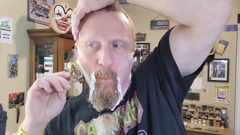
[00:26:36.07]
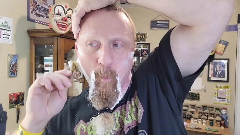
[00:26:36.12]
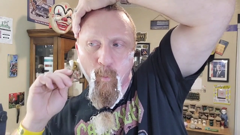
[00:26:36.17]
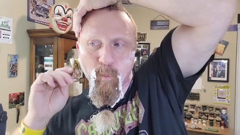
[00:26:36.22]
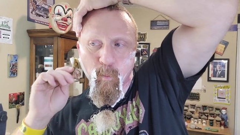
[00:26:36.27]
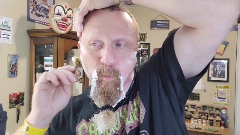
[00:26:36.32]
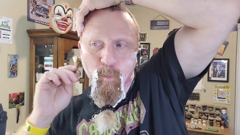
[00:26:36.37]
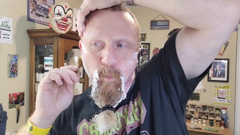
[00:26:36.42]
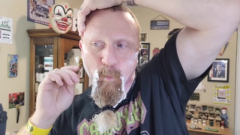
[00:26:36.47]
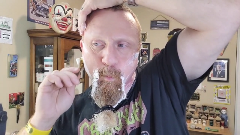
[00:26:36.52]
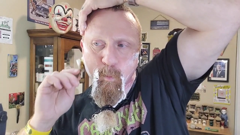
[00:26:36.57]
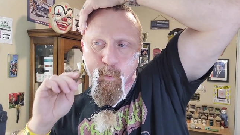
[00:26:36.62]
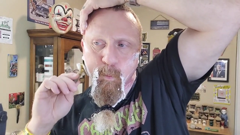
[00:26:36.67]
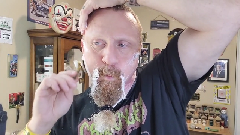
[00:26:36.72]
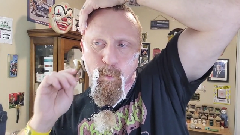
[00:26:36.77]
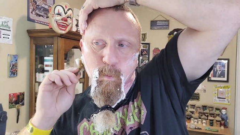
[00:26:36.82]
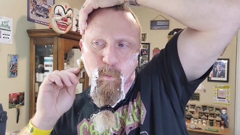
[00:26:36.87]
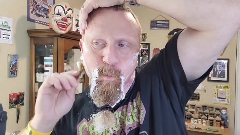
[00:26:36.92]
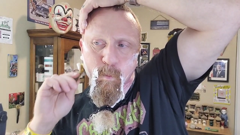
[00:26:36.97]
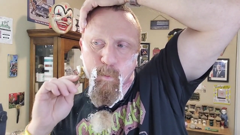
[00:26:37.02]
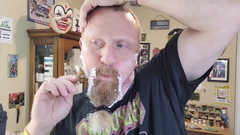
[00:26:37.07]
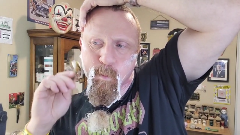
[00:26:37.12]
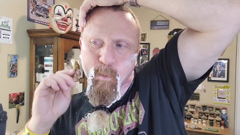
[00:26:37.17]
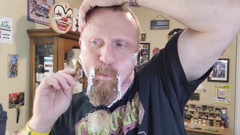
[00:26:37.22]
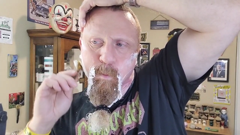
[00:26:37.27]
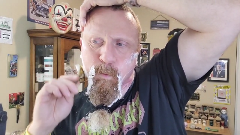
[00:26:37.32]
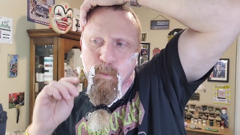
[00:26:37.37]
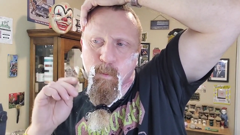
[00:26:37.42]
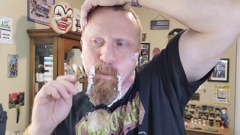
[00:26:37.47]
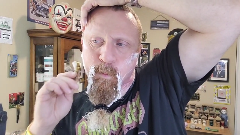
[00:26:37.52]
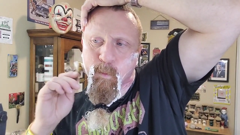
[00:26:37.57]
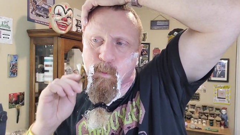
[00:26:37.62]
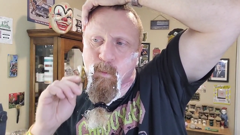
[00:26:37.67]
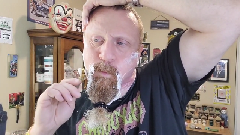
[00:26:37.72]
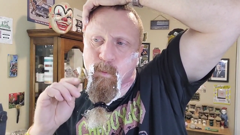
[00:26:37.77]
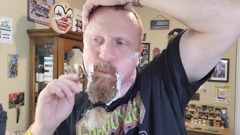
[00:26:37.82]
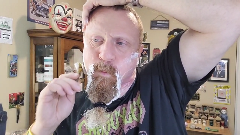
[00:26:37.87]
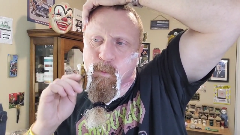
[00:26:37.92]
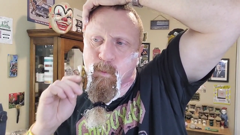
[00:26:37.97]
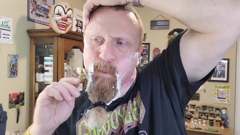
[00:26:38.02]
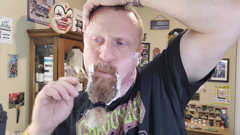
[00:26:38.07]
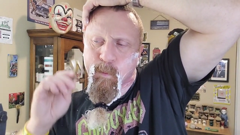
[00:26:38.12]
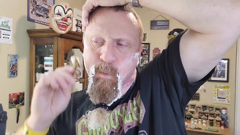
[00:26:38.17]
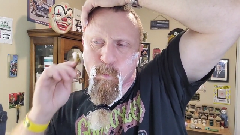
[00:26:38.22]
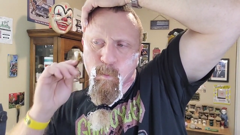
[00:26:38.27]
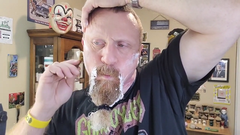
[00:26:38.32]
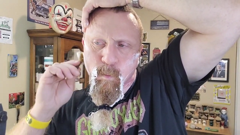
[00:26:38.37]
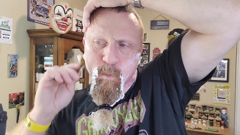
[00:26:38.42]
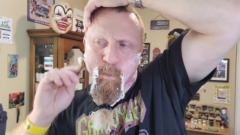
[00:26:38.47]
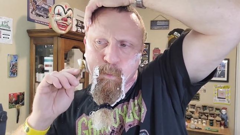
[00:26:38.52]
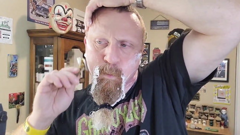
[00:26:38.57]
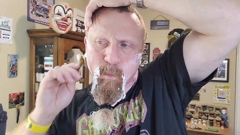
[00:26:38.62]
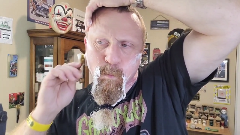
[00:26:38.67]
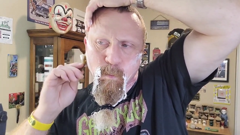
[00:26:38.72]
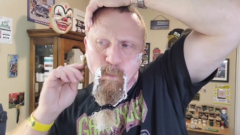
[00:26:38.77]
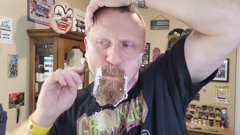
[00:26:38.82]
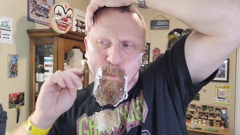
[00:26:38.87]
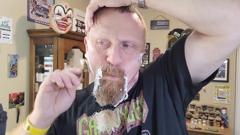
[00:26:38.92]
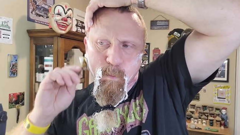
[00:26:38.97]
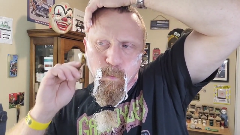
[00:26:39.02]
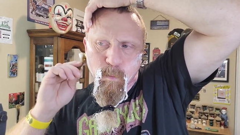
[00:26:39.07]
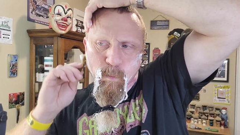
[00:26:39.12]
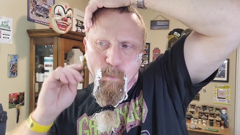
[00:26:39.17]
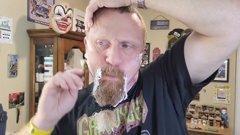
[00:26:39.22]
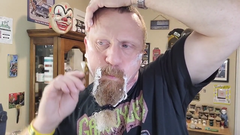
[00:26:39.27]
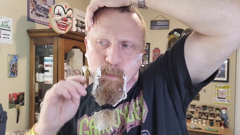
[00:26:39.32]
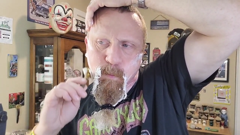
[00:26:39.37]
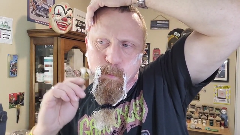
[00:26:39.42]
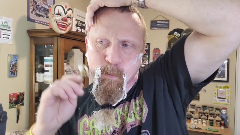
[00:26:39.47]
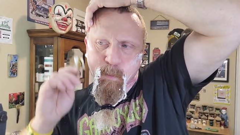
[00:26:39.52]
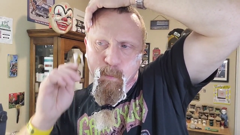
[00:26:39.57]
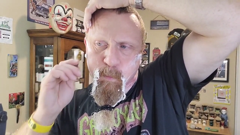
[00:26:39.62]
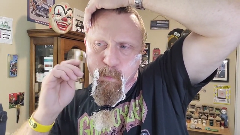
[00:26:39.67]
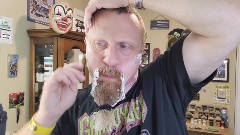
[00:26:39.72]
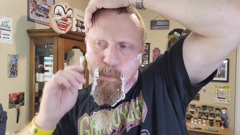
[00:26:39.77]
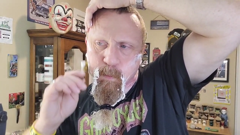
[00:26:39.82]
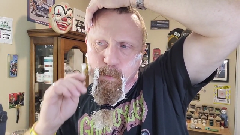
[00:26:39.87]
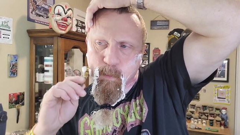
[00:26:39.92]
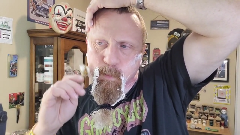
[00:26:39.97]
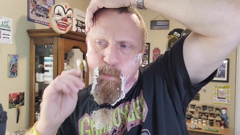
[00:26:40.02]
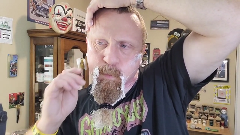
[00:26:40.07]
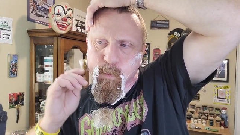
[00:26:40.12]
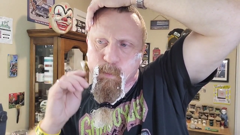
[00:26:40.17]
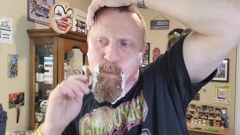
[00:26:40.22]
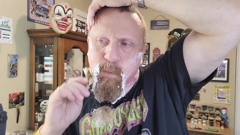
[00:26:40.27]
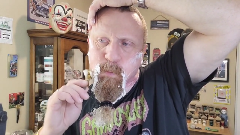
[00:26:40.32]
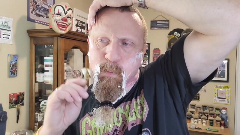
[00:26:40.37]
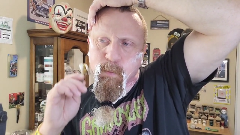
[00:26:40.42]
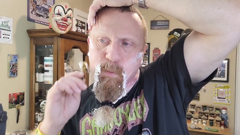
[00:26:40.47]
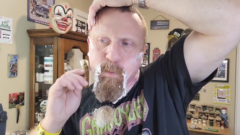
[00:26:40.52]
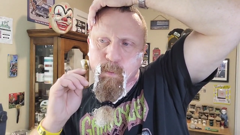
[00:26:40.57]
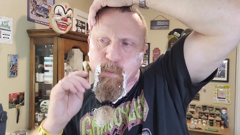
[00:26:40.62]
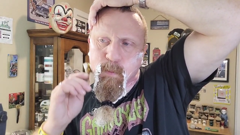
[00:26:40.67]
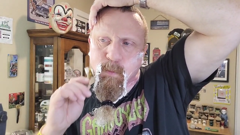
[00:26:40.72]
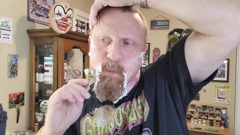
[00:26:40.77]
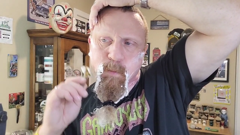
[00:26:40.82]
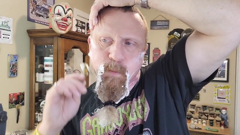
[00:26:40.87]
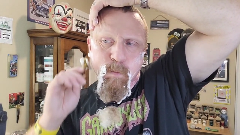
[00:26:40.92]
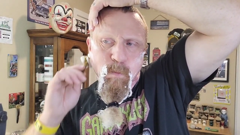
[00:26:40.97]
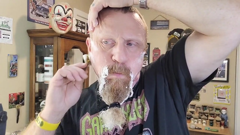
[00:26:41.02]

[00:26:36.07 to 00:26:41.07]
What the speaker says: (no one is talking)